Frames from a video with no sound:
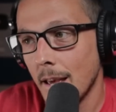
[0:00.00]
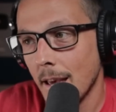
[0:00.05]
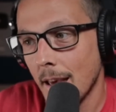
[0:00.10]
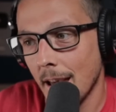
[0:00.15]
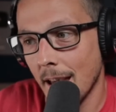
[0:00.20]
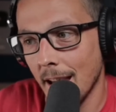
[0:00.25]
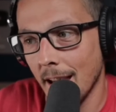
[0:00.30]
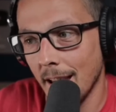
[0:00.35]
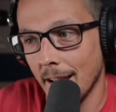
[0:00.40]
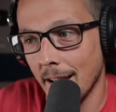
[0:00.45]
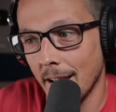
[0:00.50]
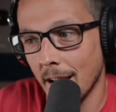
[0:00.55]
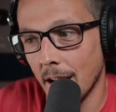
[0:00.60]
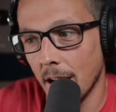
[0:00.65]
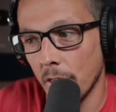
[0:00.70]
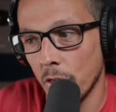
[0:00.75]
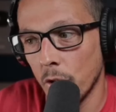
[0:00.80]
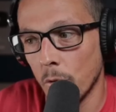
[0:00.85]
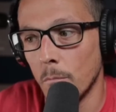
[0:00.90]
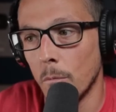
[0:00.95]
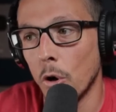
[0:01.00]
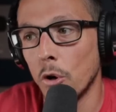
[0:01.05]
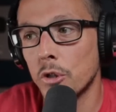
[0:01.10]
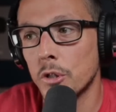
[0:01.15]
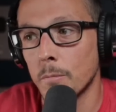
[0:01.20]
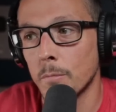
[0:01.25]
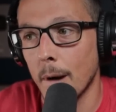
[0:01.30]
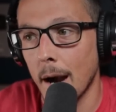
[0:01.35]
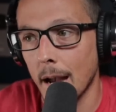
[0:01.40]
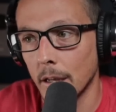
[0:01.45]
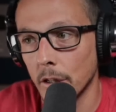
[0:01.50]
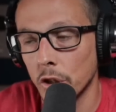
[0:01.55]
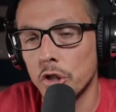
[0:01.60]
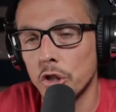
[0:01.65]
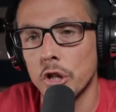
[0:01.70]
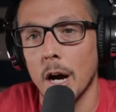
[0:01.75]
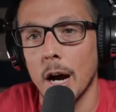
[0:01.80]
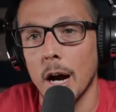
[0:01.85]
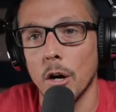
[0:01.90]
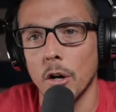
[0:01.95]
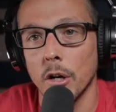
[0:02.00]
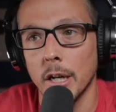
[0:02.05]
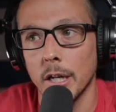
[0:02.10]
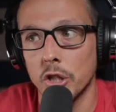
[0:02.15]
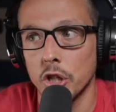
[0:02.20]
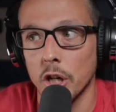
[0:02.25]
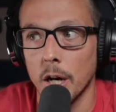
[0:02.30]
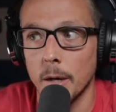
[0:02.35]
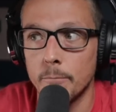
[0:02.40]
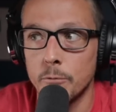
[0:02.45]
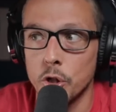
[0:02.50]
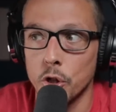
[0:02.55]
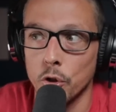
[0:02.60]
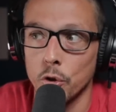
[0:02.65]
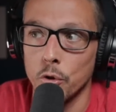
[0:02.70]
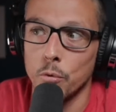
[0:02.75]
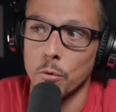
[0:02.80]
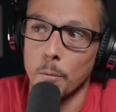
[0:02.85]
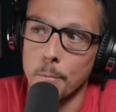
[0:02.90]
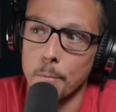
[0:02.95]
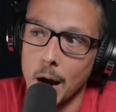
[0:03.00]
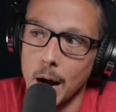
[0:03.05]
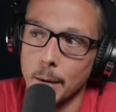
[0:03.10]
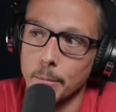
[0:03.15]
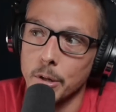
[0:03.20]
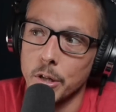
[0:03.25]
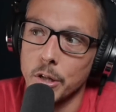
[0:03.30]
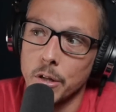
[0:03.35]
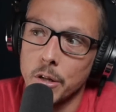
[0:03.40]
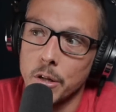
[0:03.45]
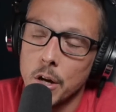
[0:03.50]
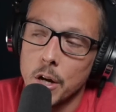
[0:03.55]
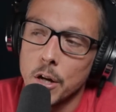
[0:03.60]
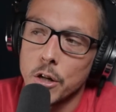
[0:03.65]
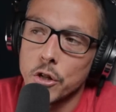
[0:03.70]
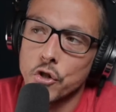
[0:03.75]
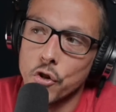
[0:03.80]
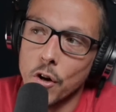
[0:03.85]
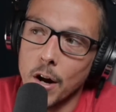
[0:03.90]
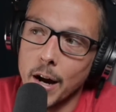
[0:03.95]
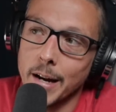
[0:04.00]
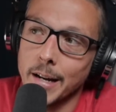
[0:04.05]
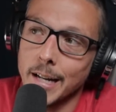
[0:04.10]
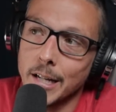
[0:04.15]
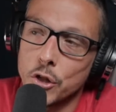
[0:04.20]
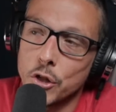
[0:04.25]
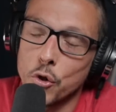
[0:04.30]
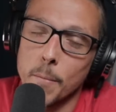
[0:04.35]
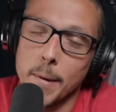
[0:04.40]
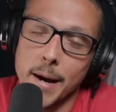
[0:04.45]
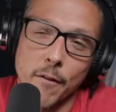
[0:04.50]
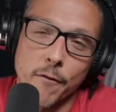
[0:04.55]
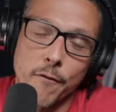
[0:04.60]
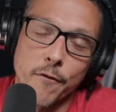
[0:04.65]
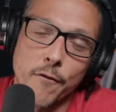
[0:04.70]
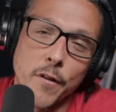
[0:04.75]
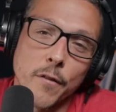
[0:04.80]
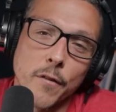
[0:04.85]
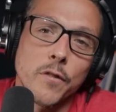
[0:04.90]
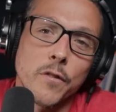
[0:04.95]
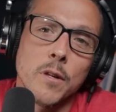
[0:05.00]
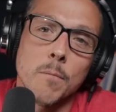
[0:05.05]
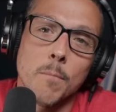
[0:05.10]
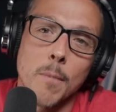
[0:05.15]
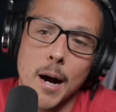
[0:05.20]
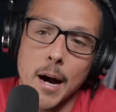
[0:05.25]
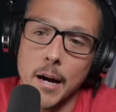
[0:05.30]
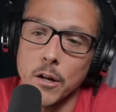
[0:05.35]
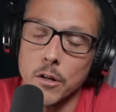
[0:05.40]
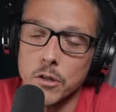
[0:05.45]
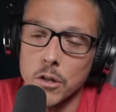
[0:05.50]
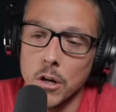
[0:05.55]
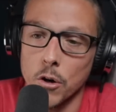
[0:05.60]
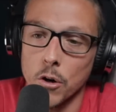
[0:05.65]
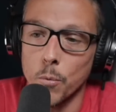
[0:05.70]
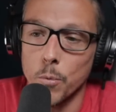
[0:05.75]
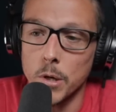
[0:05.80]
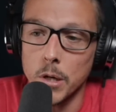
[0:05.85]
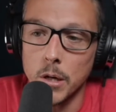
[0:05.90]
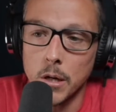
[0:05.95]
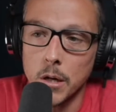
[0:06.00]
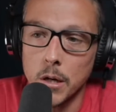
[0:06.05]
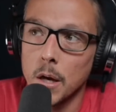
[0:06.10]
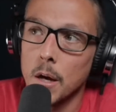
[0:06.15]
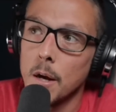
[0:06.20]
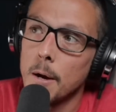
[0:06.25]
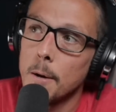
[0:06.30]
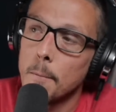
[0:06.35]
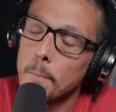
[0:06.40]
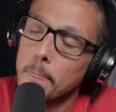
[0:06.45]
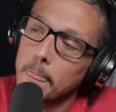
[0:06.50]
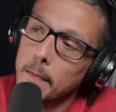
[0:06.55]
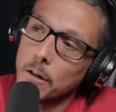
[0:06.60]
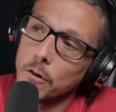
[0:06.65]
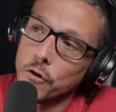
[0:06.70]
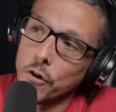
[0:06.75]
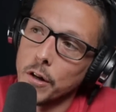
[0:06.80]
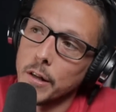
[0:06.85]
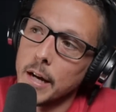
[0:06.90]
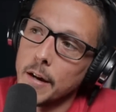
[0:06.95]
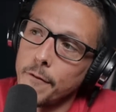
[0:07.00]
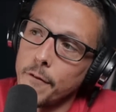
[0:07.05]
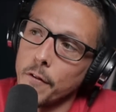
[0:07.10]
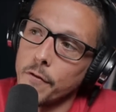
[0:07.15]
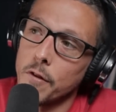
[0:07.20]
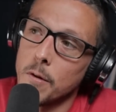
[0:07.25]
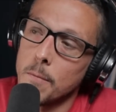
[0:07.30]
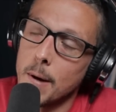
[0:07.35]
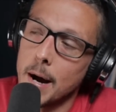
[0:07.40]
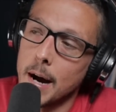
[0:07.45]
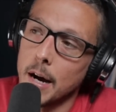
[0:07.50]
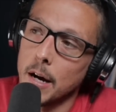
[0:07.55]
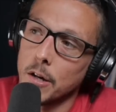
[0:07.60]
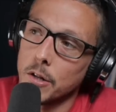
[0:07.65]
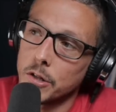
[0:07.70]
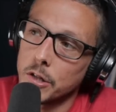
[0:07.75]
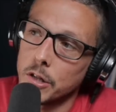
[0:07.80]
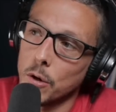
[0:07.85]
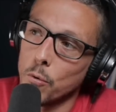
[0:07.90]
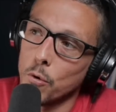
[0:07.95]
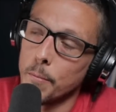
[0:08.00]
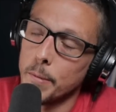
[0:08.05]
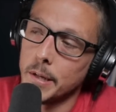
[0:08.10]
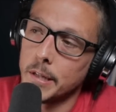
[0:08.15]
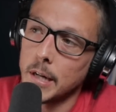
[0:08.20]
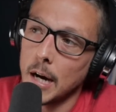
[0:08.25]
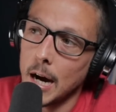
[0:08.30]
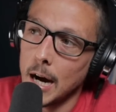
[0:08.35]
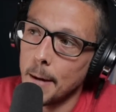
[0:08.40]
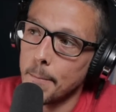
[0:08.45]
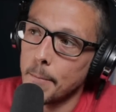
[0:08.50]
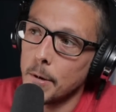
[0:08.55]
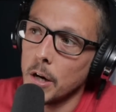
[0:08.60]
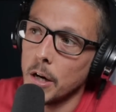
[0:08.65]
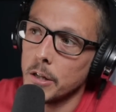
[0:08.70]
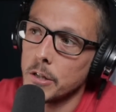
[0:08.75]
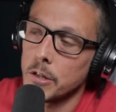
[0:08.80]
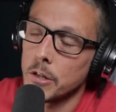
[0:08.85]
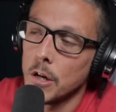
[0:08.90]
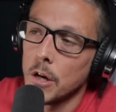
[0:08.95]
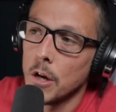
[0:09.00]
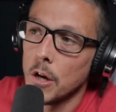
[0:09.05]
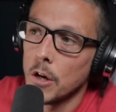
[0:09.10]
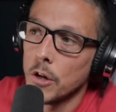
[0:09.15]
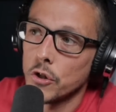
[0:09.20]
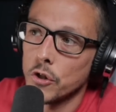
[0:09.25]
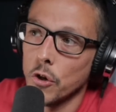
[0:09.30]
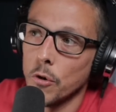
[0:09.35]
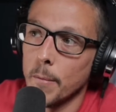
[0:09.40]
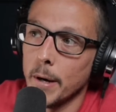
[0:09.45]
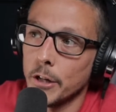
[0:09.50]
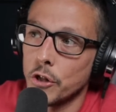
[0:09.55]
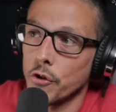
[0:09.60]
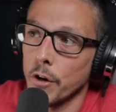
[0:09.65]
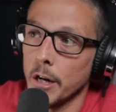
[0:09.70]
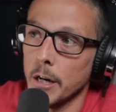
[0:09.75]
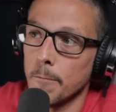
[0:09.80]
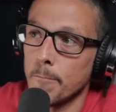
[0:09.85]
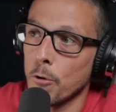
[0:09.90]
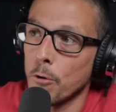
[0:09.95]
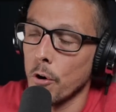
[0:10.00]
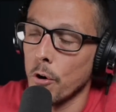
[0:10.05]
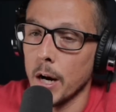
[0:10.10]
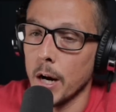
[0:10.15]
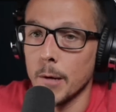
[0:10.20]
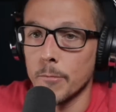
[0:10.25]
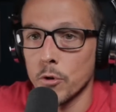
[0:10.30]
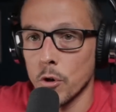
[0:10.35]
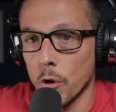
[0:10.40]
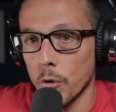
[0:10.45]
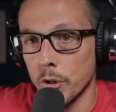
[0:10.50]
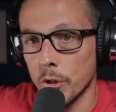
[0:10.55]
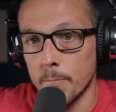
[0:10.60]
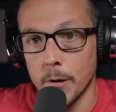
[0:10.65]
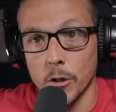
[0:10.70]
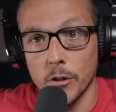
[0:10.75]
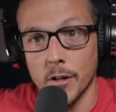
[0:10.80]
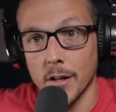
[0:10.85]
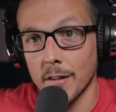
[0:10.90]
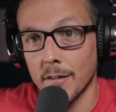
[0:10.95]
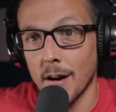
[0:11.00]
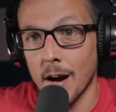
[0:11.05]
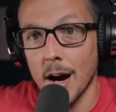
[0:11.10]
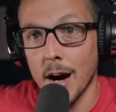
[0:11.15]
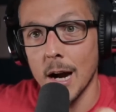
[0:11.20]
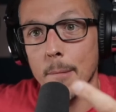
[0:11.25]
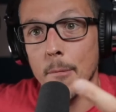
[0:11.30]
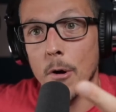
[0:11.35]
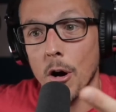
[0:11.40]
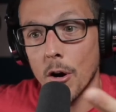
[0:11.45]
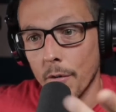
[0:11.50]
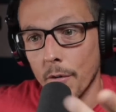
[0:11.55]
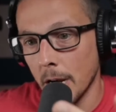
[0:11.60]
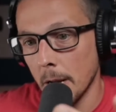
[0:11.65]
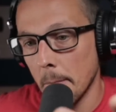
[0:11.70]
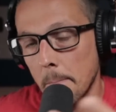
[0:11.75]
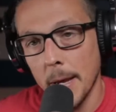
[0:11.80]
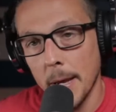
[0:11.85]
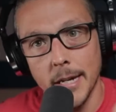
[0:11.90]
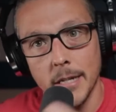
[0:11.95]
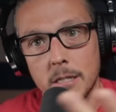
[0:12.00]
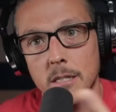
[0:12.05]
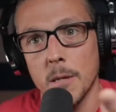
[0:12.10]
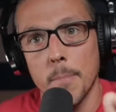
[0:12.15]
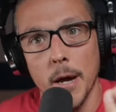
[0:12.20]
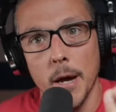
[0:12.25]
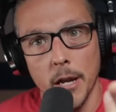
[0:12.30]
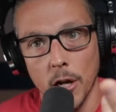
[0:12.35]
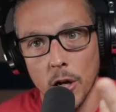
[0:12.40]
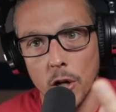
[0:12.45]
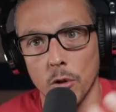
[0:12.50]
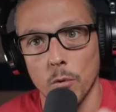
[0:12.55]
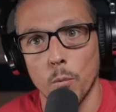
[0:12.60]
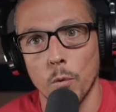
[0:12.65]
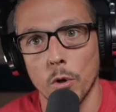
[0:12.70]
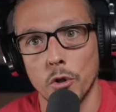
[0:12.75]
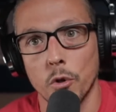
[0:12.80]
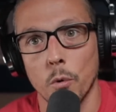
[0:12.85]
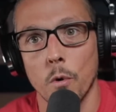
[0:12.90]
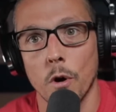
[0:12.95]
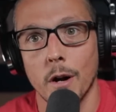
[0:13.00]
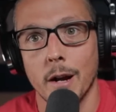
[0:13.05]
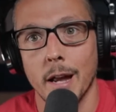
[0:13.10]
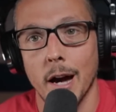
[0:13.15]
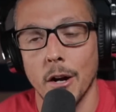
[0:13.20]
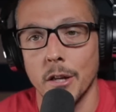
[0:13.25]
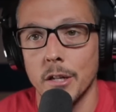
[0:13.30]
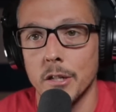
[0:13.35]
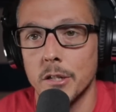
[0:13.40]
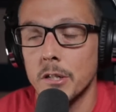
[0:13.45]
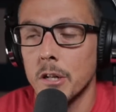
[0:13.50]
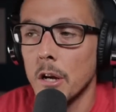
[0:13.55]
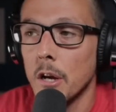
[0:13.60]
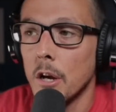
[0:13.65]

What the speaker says: And the most mileage I'll get you up to, we'll probably try and get to about 50 miles on a week. During that 50 miles, there will be time cuts. So my training programs are always built on time, heart rate, and pace, depending on what the workout is.